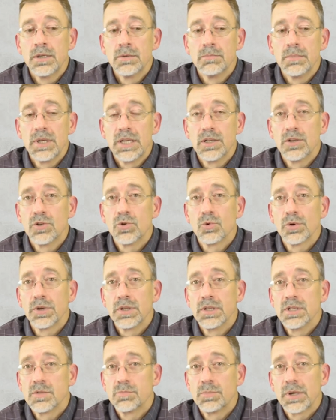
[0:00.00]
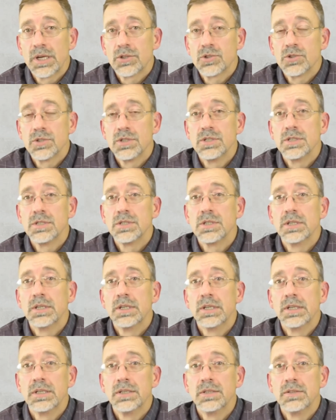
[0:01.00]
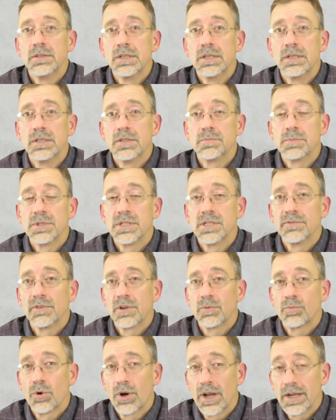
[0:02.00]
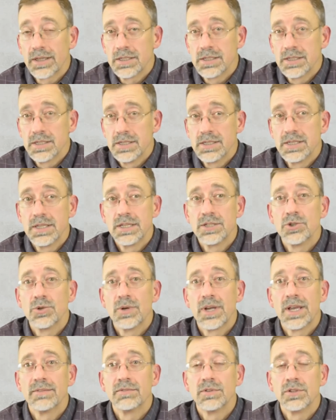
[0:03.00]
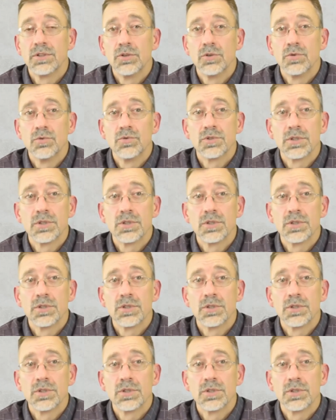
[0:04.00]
mandatory inspections, and specific practices that you have to use.